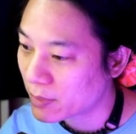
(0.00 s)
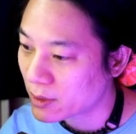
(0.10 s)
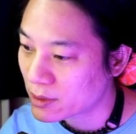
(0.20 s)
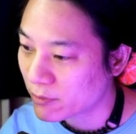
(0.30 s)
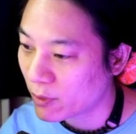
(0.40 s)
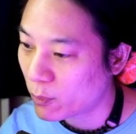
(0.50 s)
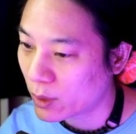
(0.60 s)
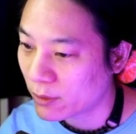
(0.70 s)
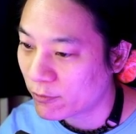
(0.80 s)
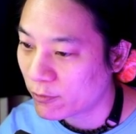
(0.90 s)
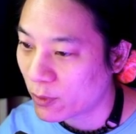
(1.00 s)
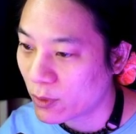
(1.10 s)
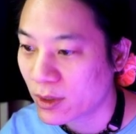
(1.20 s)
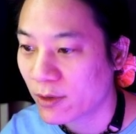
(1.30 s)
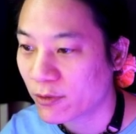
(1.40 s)
because I've got 1 and
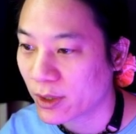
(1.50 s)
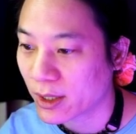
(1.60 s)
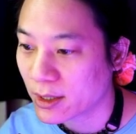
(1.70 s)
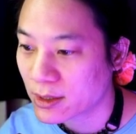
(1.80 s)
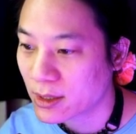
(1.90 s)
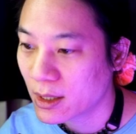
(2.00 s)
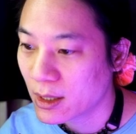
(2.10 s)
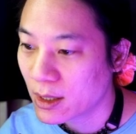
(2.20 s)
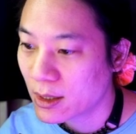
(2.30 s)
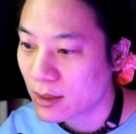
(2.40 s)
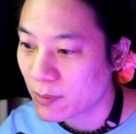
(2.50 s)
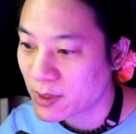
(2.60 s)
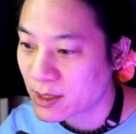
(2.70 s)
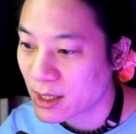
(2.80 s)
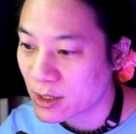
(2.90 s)
4 covering it, that
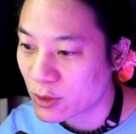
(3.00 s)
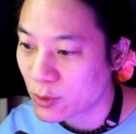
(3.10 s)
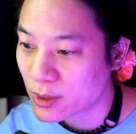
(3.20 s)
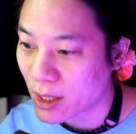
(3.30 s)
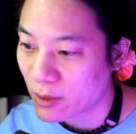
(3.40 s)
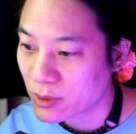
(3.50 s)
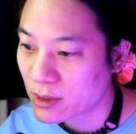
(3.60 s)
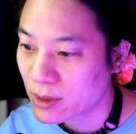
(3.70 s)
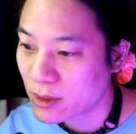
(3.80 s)
means these two cells